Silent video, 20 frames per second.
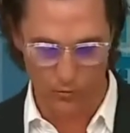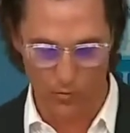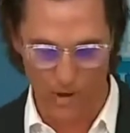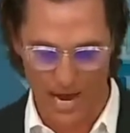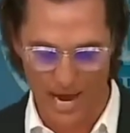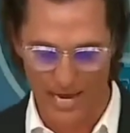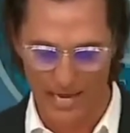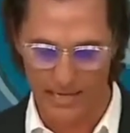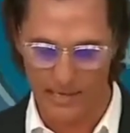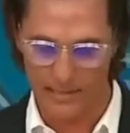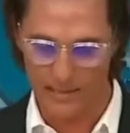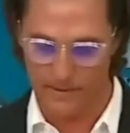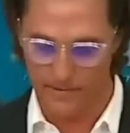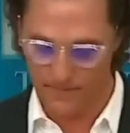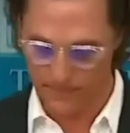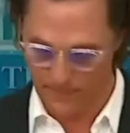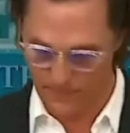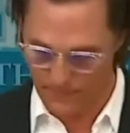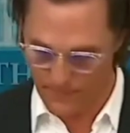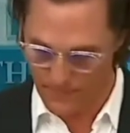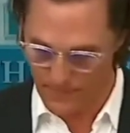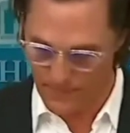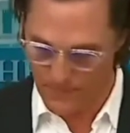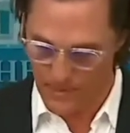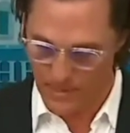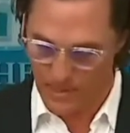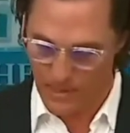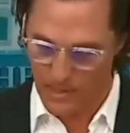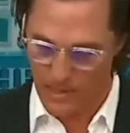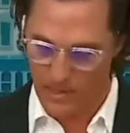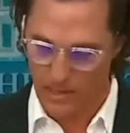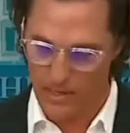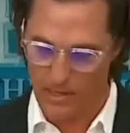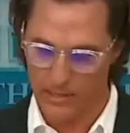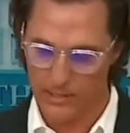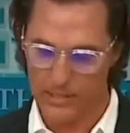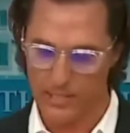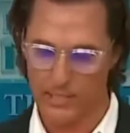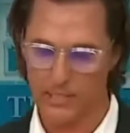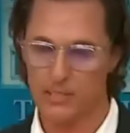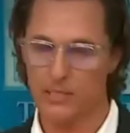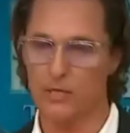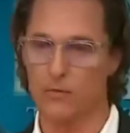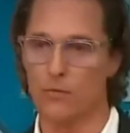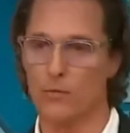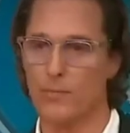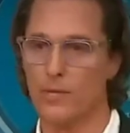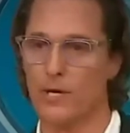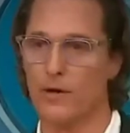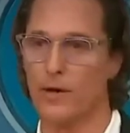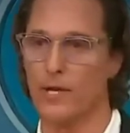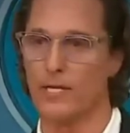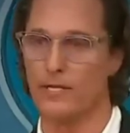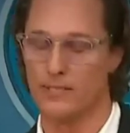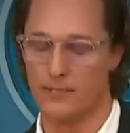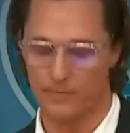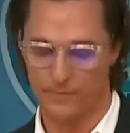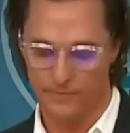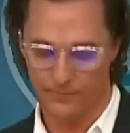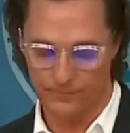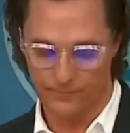Ryan and Jessica Ramirez.